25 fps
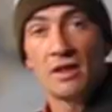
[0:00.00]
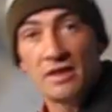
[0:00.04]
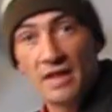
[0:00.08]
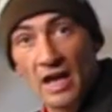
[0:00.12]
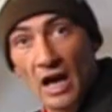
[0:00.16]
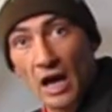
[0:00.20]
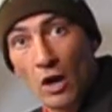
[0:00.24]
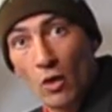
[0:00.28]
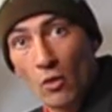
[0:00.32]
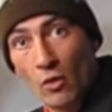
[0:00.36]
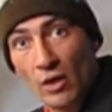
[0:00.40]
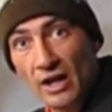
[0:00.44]

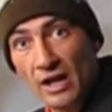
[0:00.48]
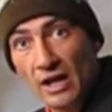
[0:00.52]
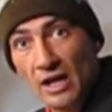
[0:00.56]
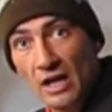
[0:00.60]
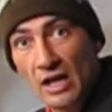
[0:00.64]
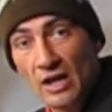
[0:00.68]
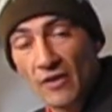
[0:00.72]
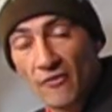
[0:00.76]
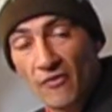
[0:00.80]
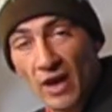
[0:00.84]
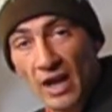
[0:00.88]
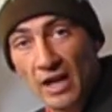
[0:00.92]
Now,
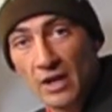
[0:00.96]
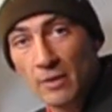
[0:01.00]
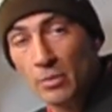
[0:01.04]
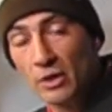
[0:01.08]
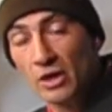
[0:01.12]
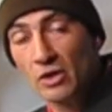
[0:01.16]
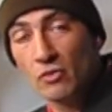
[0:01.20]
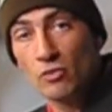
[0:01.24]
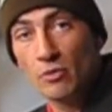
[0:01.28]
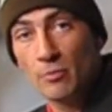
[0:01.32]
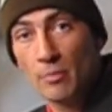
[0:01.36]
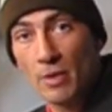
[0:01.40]
if
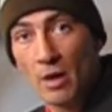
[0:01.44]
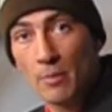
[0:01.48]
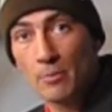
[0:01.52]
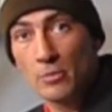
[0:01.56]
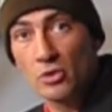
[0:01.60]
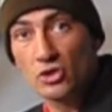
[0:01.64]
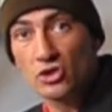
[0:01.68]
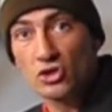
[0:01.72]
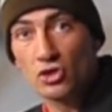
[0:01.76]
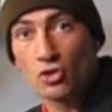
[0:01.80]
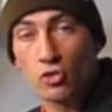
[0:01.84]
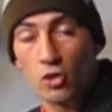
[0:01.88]
anybody
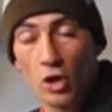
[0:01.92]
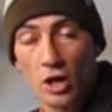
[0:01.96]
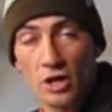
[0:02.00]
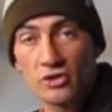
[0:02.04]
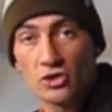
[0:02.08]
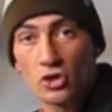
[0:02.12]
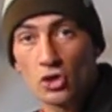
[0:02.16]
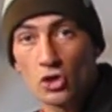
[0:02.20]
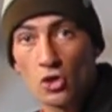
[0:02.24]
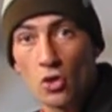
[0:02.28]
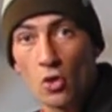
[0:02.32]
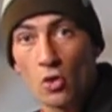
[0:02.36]
remembers
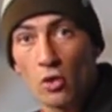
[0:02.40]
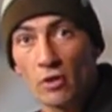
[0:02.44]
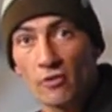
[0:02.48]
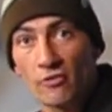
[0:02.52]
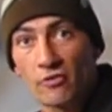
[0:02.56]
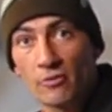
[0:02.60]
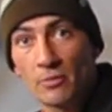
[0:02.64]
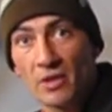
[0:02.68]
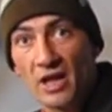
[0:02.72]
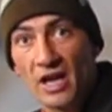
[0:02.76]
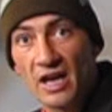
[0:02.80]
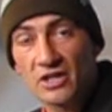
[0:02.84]
Kranjska
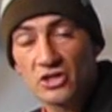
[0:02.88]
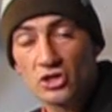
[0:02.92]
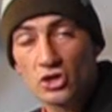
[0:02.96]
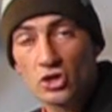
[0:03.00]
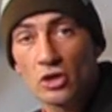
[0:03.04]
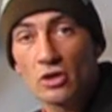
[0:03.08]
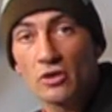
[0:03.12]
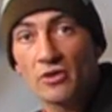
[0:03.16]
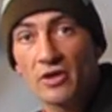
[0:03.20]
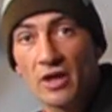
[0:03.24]
from last year,